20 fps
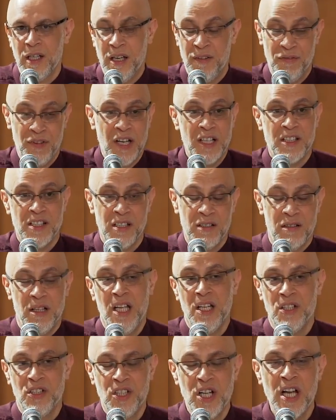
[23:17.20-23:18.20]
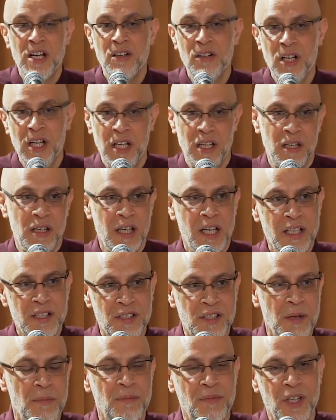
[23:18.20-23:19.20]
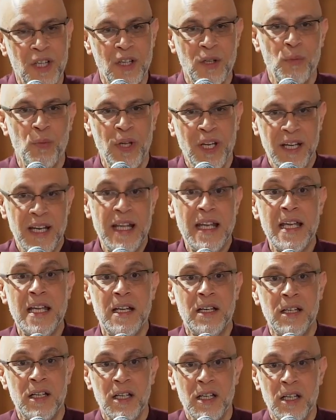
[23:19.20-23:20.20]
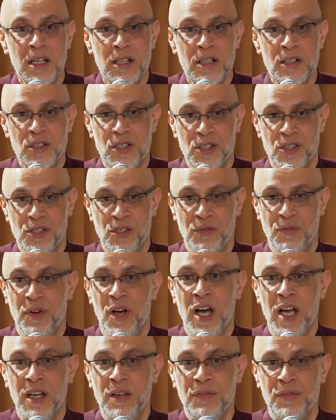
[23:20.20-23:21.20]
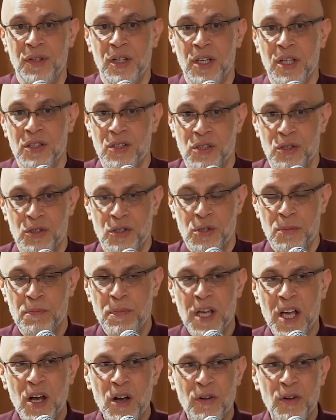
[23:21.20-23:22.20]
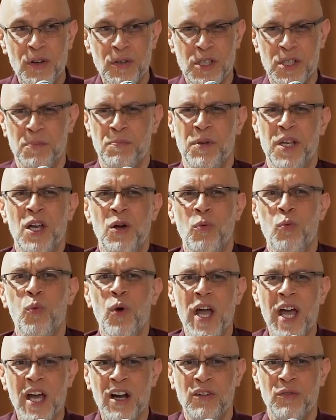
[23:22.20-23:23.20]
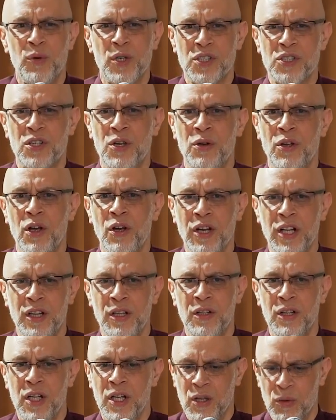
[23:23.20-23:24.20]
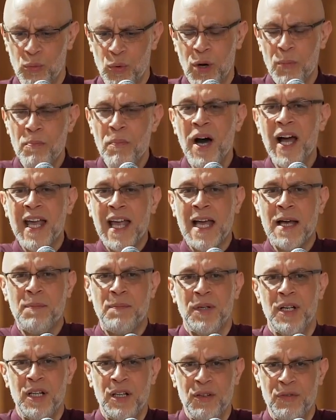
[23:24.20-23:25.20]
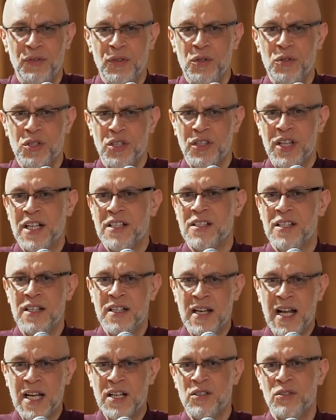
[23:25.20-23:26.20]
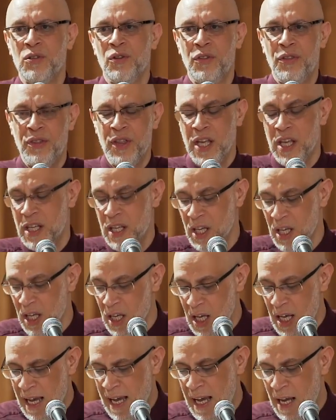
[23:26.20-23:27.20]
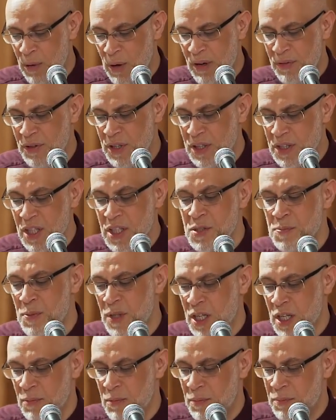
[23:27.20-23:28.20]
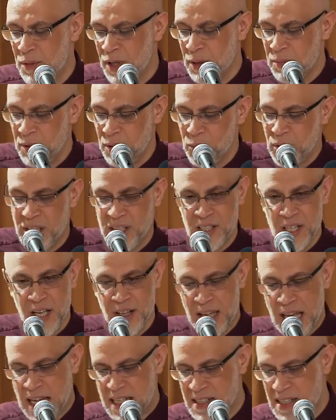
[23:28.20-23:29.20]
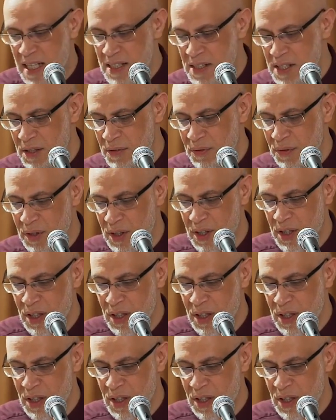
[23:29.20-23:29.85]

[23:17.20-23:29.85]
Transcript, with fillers: In fact, it generally is something that we need to survive, to be aware of what's going on, what might happen in the future. That's a natural thing. However, it does become a problem when it's either excessive,